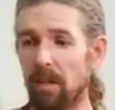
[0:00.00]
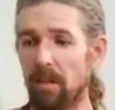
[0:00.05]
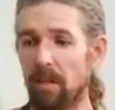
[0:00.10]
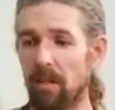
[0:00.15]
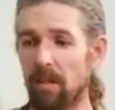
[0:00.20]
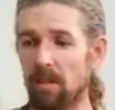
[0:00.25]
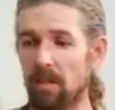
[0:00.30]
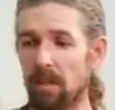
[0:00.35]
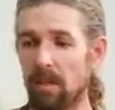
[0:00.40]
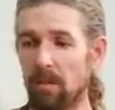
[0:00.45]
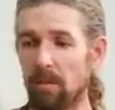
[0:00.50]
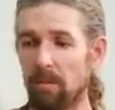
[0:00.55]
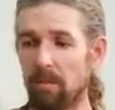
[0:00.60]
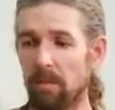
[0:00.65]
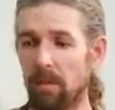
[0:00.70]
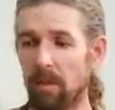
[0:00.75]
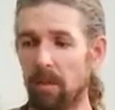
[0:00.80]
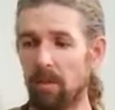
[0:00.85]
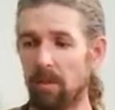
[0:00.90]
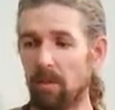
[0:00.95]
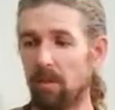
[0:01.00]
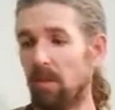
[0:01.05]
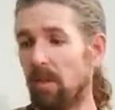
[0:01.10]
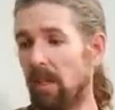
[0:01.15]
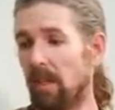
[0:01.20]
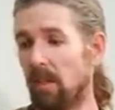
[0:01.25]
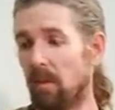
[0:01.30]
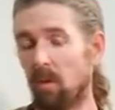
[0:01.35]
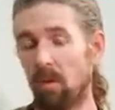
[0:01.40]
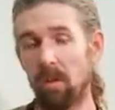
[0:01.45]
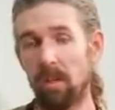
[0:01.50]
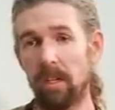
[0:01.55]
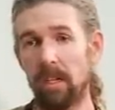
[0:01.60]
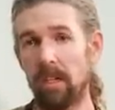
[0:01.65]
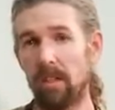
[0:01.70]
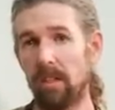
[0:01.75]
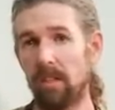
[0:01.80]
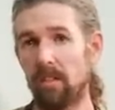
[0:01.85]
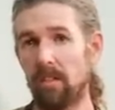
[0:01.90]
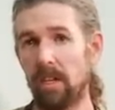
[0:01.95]
There's a unique
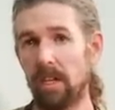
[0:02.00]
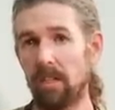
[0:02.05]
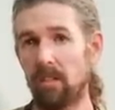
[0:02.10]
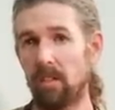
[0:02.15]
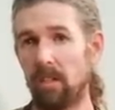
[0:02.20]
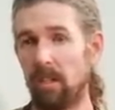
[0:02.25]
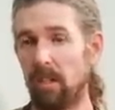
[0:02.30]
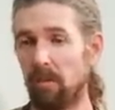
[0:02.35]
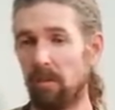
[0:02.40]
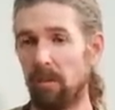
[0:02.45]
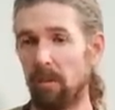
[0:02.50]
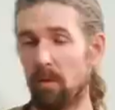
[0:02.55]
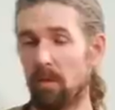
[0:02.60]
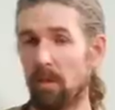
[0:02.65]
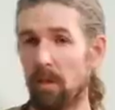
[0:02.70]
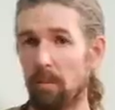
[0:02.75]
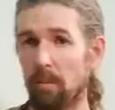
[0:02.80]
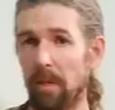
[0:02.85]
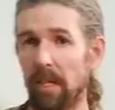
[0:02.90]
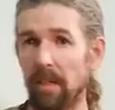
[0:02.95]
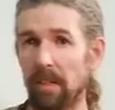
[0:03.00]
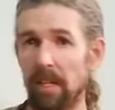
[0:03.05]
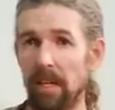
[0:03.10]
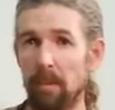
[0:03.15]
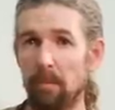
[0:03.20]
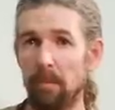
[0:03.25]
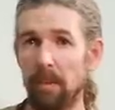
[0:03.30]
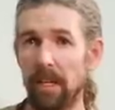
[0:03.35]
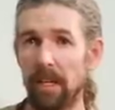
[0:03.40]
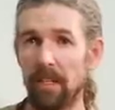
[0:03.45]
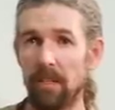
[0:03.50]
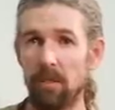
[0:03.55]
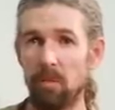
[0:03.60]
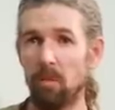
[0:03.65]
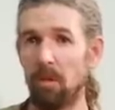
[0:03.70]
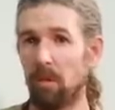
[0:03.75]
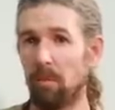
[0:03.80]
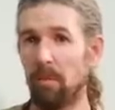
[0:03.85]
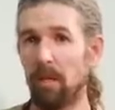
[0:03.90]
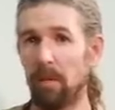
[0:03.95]
orchid that's actually, if it was on BLM land, you
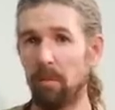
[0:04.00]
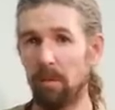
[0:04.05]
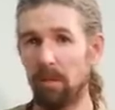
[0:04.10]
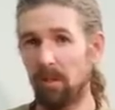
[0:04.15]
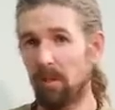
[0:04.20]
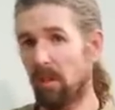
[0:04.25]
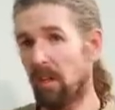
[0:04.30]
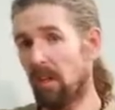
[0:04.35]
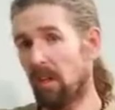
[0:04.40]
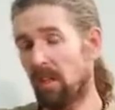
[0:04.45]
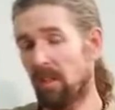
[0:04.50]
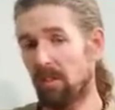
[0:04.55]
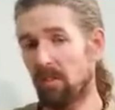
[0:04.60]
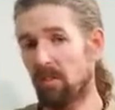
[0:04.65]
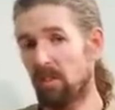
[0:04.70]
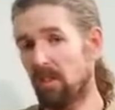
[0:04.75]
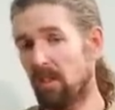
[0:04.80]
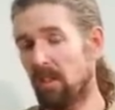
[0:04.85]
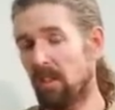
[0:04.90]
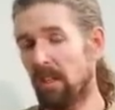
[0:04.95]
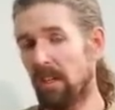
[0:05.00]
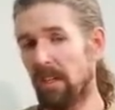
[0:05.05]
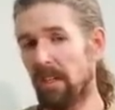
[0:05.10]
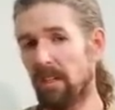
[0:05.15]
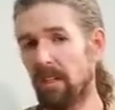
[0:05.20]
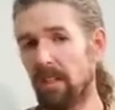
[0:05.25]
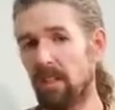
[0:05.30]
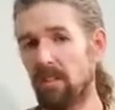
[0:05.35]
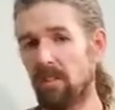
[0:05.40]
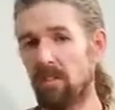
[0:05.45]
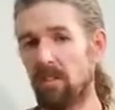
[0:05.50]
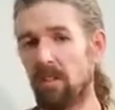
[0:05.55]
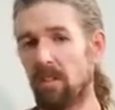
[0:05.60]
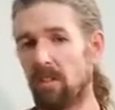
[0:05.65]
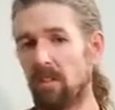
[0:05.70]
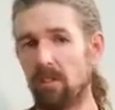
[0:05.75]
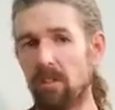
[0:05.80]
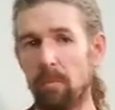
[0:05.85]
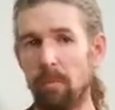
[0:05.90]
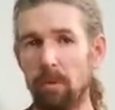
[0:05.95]
wouldn't be able to log certain areas.
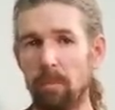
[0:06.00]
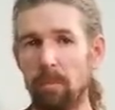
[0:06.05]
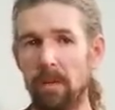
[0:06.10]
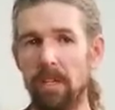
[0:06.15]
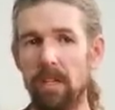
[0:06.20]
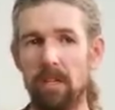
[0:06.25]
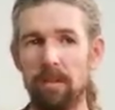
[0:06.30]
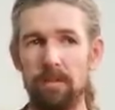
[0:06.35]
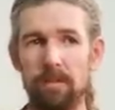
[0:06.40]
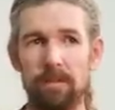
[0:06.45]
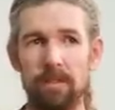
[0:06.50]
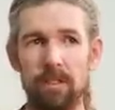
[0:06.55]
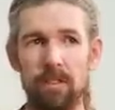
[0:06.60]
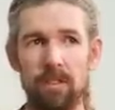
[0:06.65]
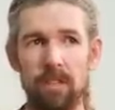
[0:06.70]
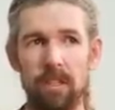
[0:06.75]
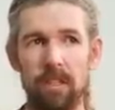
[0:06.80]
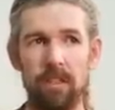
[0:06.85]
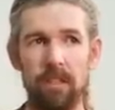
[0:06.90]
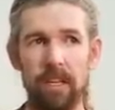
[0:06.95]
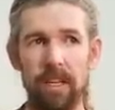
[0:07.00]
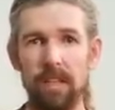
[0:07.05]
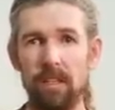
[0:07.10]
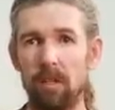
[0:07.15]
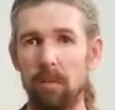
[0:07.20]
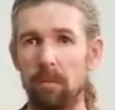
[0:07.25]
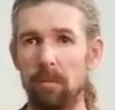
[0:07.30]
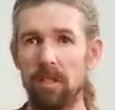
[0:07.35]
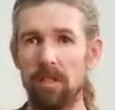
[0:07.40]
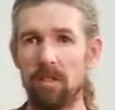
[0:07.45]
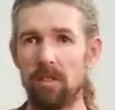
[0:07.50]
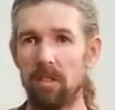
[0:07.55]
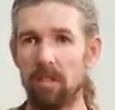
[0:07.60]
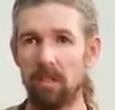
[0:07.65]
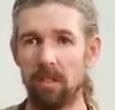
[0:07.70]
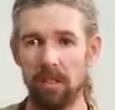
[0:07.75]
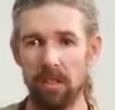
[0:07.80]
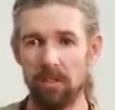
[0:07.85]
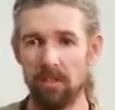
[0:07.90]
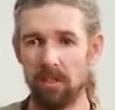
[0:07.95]
Cypripedium fasciculatum, it's a
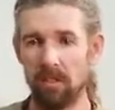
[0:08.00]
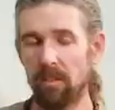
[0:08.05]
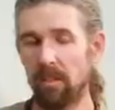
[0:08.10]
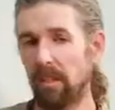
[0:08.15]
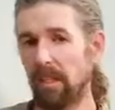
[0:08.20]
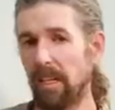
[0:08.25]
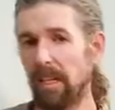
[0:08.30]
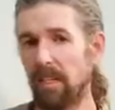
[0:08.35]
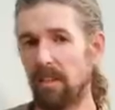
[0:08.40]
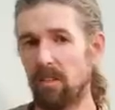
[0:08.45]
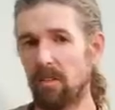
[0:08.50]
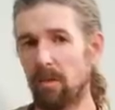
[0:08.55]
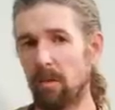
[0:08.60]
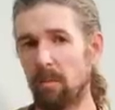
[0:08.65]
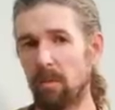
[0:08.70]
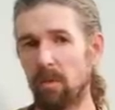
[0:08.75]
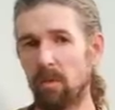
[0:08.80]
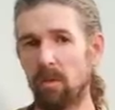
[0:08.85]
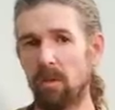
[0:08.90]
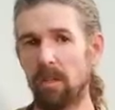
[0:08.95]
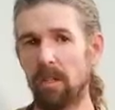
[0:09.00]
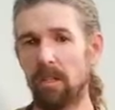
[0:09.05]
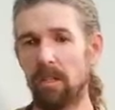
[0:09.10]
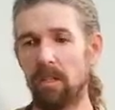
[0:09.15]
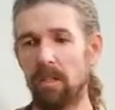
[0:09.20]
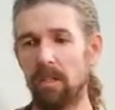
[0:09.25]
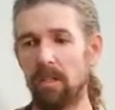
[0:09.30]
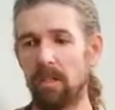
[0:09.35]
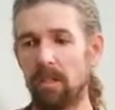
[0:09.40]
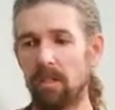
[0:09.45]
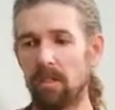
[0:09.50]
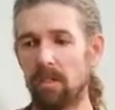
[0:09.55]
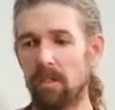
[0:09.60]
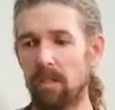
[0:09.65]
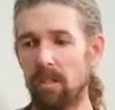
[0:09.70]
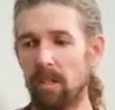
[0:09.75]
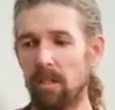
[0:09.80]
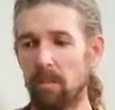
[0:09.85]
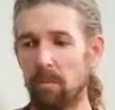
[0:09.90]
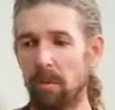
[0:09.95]
clustered lady slipper orchid. And there's
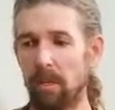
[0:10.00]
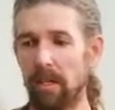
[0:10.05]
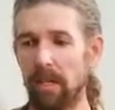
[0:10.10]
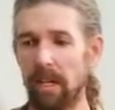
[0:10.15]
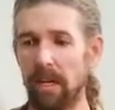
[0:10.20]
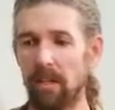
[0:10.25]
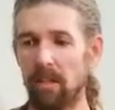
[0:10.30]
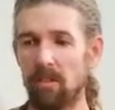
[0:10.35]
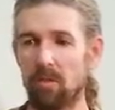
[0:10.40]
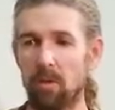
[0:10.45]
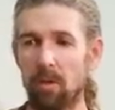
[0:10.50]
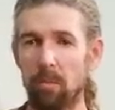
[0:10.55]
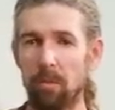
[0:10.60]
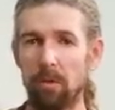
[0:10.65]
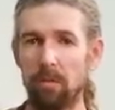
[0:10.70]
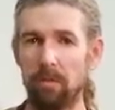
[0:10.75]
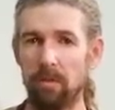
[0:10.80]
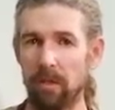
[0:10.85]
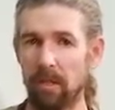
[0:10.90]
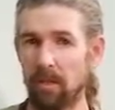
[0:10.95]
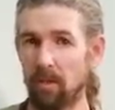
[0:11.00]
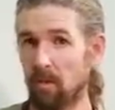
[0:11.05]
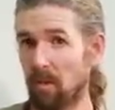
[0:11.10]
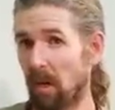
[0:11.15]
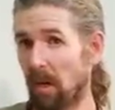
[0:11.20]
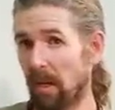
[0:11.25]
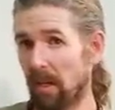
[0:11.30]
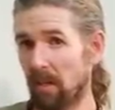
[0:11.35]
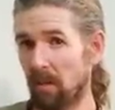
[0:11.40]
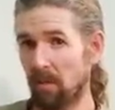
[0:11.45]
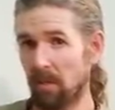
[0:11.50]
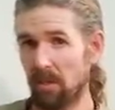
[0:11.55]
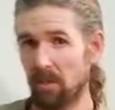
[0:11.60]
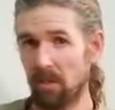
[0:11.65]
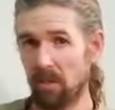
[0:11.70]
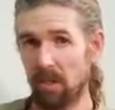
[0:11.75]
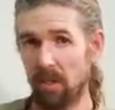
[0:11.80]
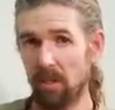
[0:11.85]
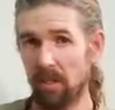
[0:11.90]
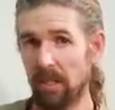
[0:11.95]
another plant, Allotropa vigrata, which
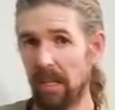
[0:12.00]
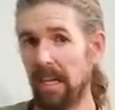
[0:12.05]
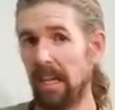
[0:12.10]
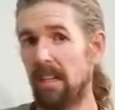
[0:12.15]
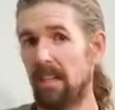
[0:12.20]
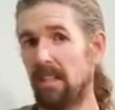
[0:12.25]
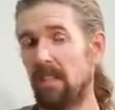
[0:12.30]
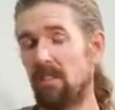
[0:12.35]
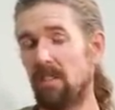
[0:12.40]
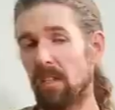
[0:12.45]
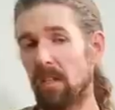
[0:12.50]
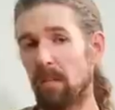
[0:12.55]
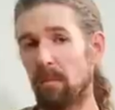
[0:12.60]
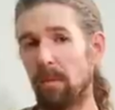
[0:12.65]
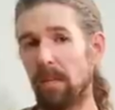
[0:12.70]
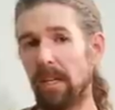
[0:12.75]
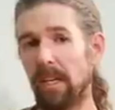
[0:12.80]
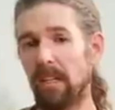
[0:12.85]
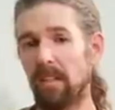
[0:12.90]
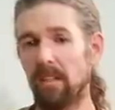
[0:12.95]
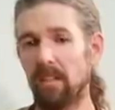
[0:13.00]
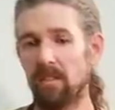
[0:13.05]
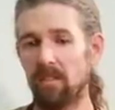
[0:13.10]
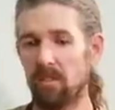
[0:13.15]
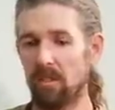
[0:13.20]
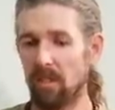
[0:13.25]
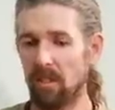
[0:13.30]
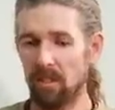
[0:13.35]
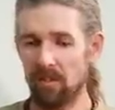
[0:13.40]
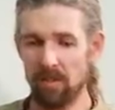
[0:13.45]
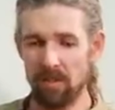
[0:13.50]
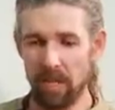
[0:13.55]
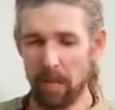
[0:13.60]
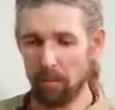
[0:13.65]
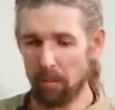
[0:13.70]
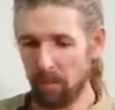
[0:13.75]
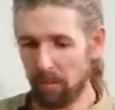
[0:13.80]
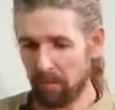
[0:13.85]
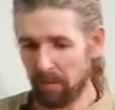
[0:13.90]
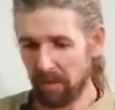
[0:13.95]
is called candy stick plant. That's
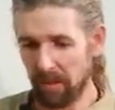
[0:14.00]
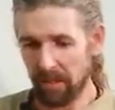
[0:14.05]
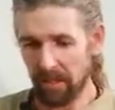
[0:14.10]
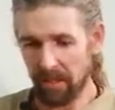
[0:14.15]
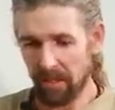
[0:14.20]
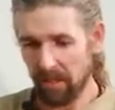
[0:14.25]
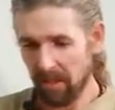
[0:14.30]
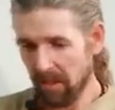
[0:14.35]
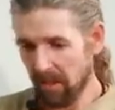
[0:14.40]
saprophytic.